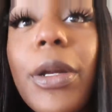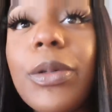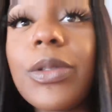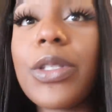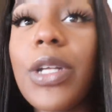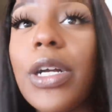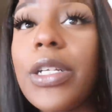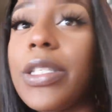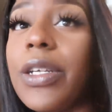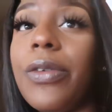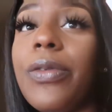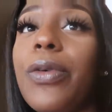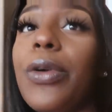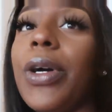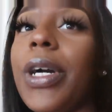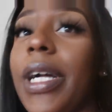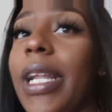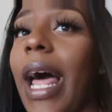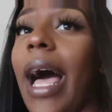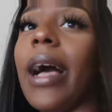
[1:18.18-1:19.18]
don't start till
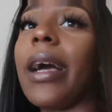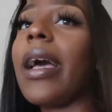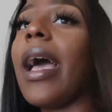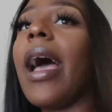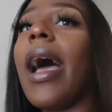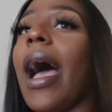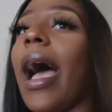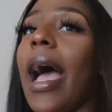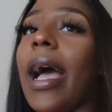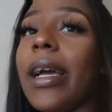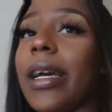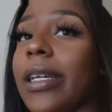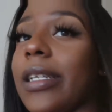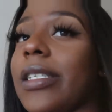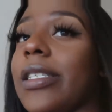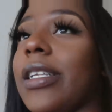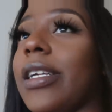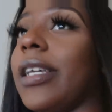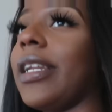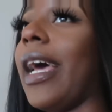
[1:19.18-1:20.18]
4 o'clock. I could
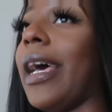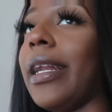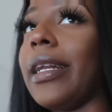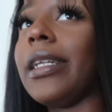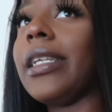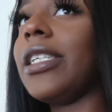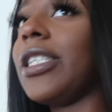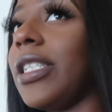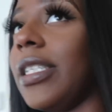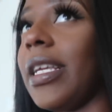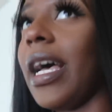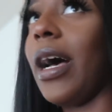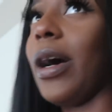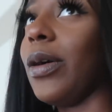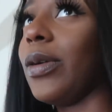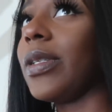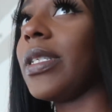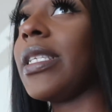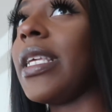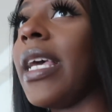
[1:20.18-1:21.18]
have stood at Alicia's
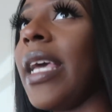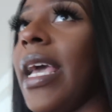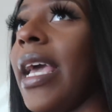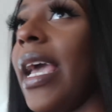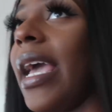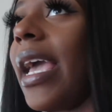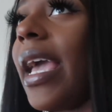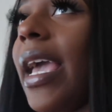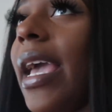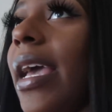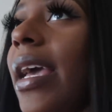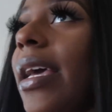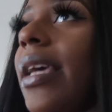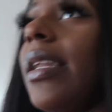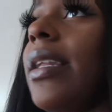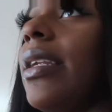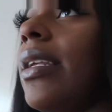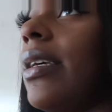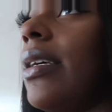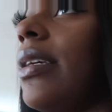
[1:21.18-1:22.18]
house
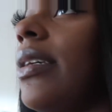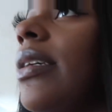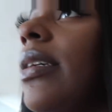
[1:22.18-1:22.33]
and